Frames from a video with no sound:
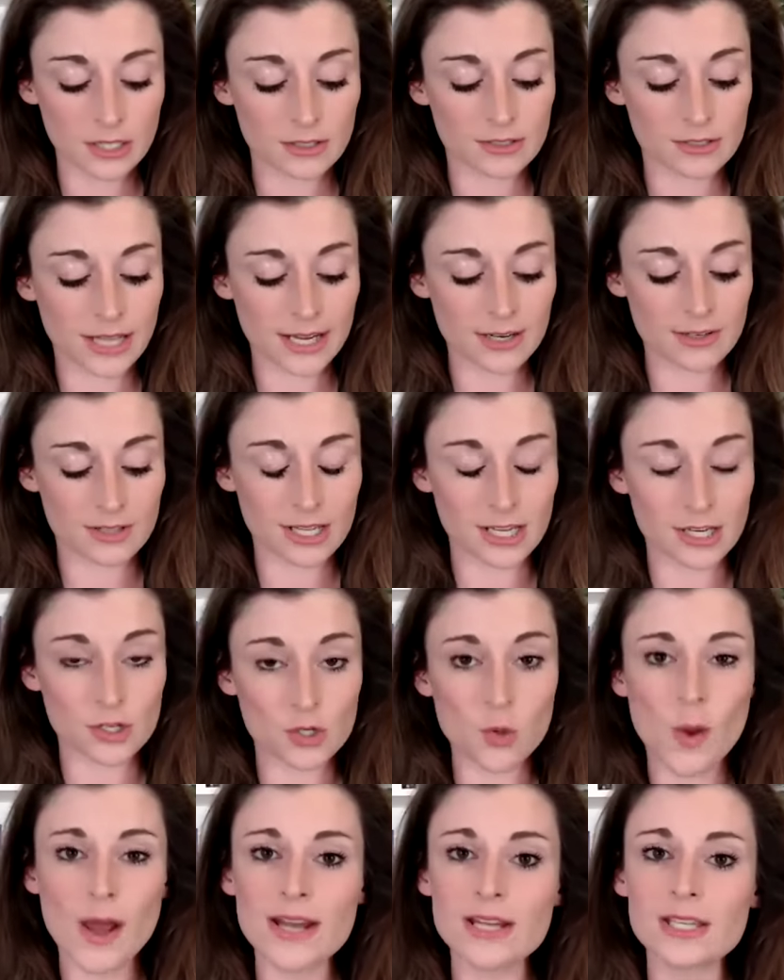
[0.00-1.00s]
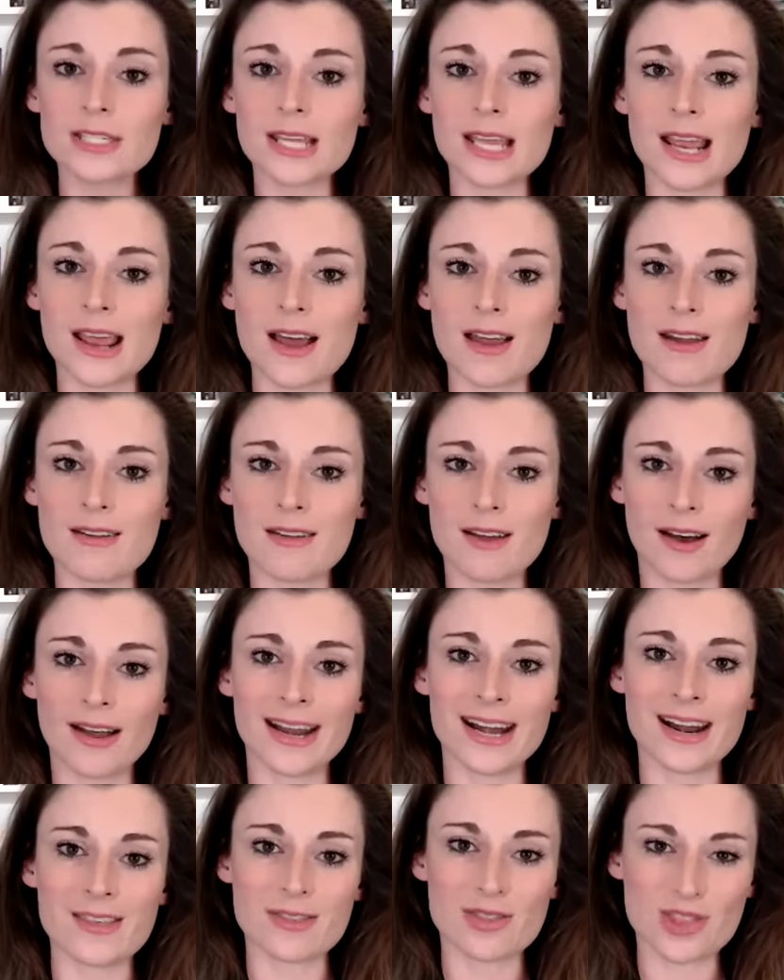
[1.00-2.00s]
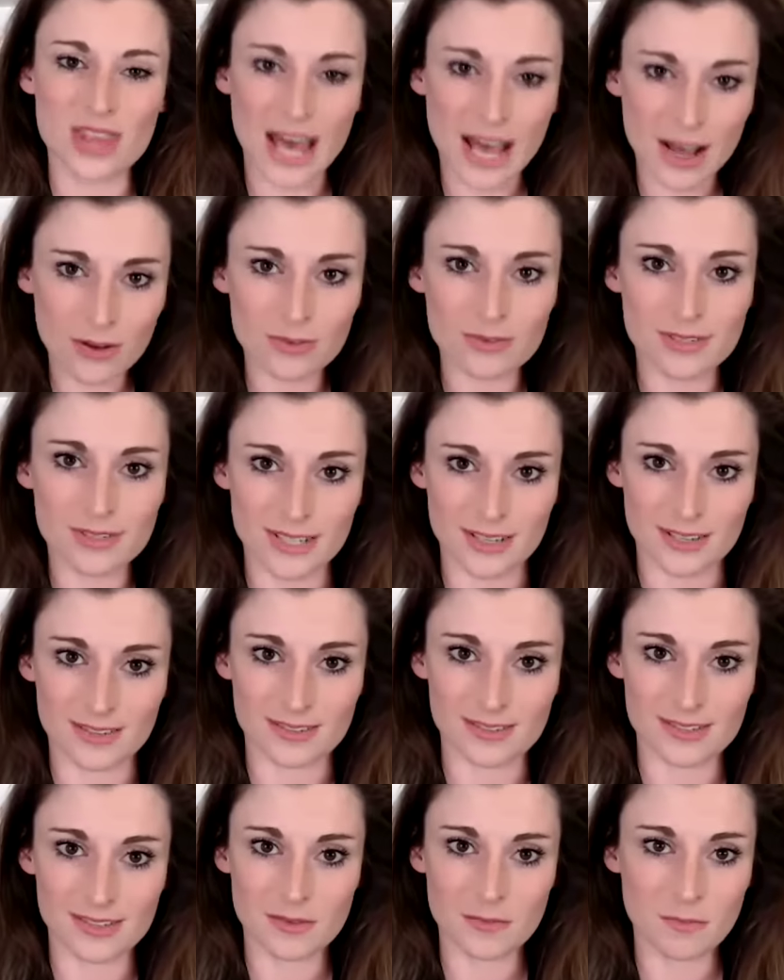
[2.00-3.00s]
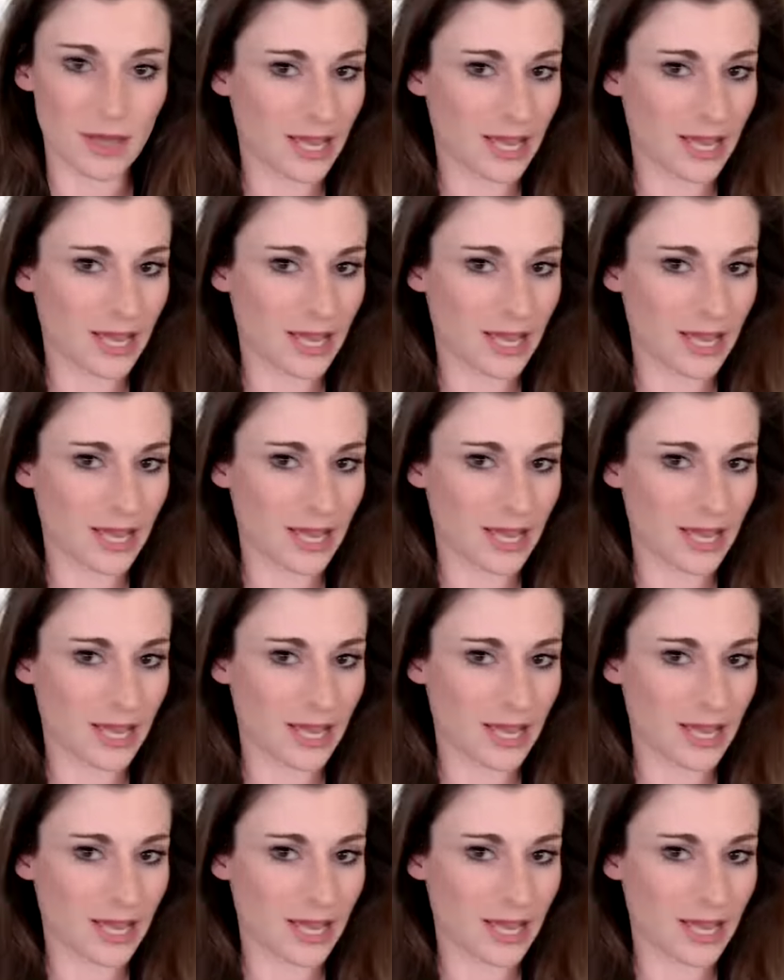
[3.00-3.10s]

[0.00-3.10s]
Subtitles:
that the 29,000